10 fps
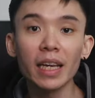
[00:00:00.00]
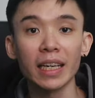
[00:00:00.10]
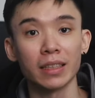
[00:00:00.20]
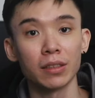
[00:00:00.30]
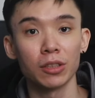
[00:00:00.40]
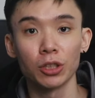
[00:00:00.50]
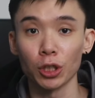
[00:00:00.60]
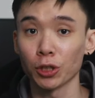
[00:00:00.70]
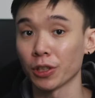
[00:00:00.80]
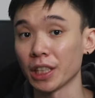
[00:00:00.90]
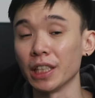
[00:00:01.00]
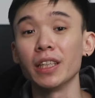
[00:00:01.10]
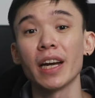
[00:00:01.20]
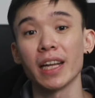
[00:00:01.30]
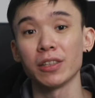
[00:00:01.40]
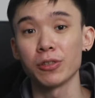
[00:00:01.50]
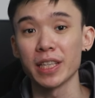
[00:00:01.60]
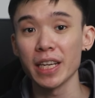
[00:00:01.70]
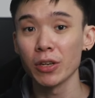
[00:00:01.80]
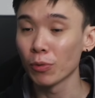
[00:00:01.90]
Hey guys, Joshua here, and
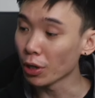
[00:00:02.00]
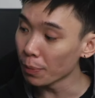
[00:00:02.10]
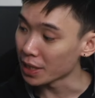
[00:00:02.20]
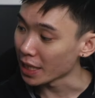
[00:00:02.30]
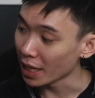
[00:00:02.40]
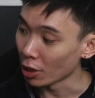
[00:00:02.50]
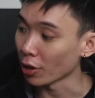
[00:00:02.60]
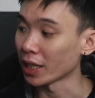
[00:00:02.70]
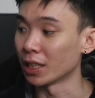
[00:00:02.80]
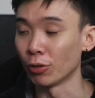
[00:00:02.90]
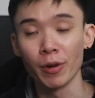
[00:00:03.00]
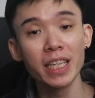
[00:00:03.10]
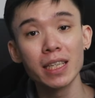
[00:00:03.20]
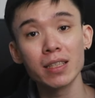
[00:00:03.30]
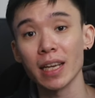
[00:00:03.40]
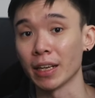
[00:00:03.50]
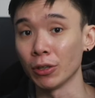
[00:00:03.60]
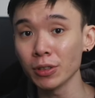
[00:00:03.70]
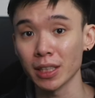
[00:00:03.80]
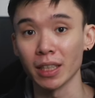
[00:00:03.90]
today we're going to be taking a look at the Razer
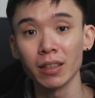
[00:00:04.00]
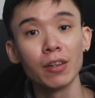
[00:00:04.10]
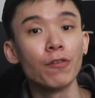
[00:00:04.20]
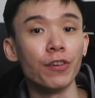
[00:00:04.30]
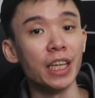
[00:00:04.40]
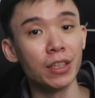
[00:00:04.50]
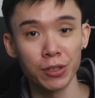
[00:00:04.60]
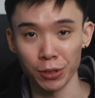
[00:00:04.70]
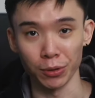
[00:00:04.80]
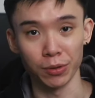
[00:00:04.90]
Cynosa V2.